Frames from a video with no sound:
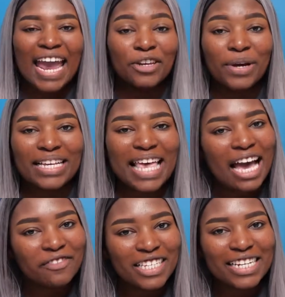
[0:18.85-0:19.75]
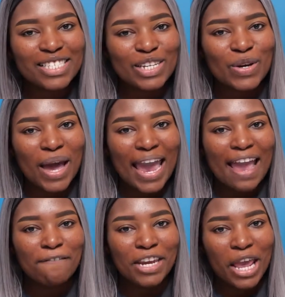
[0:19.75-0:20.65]
And you guys have seen us do
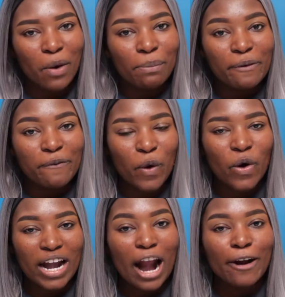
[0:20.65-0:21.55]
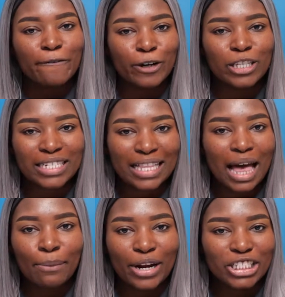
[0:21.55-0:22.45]
a video before. Our first
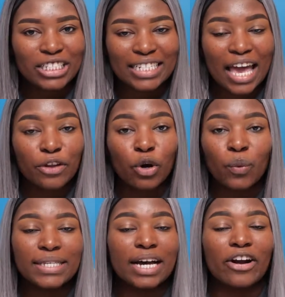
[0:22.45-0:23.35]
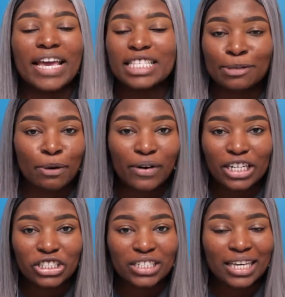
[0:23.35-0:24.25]
collaboration together was our
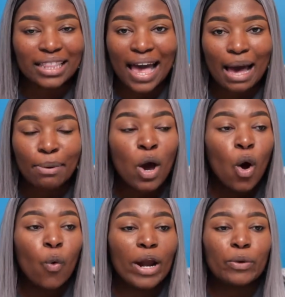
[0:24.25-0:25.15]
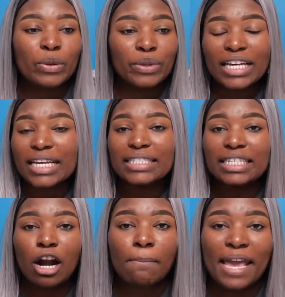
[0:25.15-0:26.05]
inspiration collab, where we really
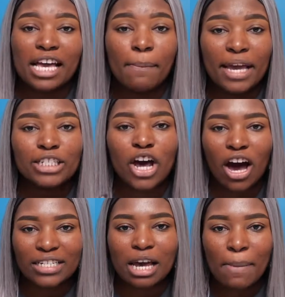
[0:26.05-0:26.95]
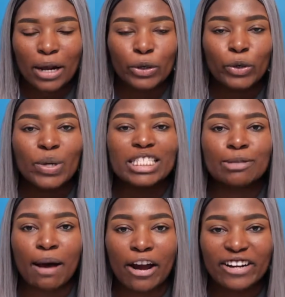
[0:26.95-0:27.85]
did our makeup and talked about who
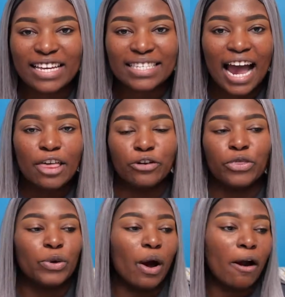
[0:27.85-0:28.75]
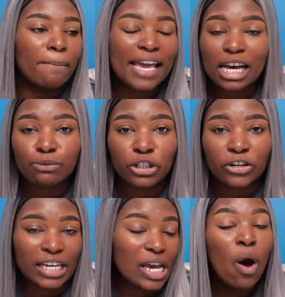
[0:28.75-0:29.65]
inspired us either through our makeup
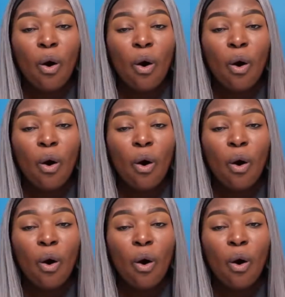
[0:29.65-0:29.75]
journey